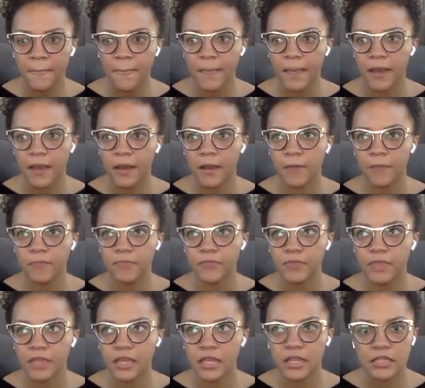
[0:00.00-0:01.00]

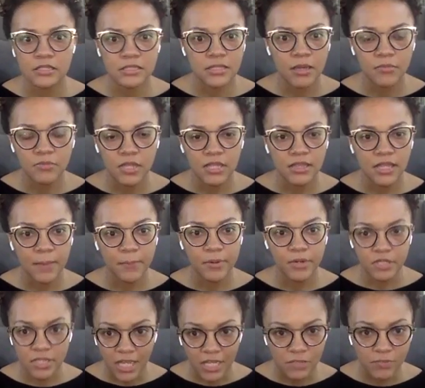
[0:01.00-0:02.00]
It is something that
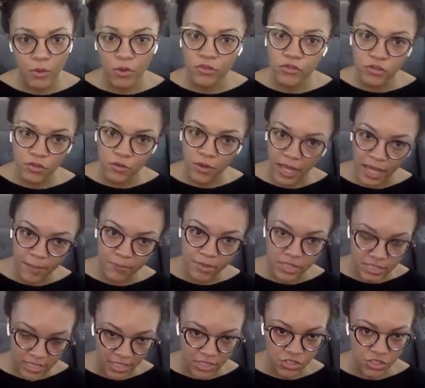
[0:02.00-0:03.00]
protects both you and
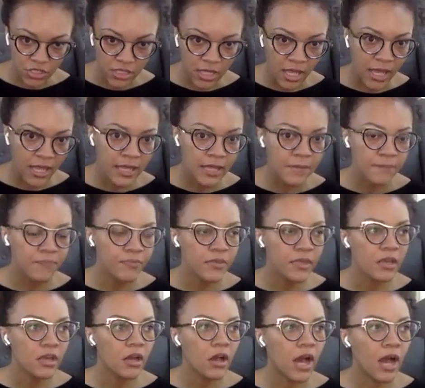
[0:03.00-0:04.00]
protects your client.
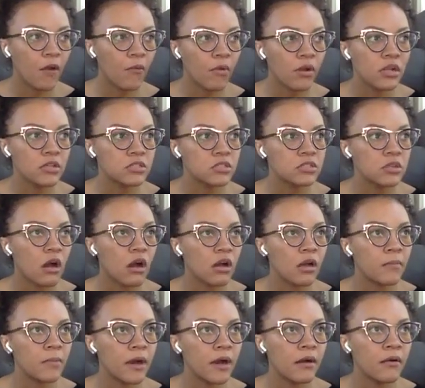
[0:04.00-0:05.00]
I want us to talk
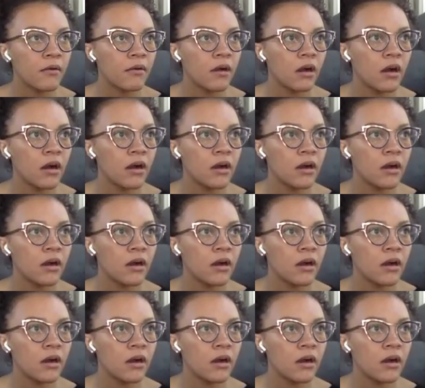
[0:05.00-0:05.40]
about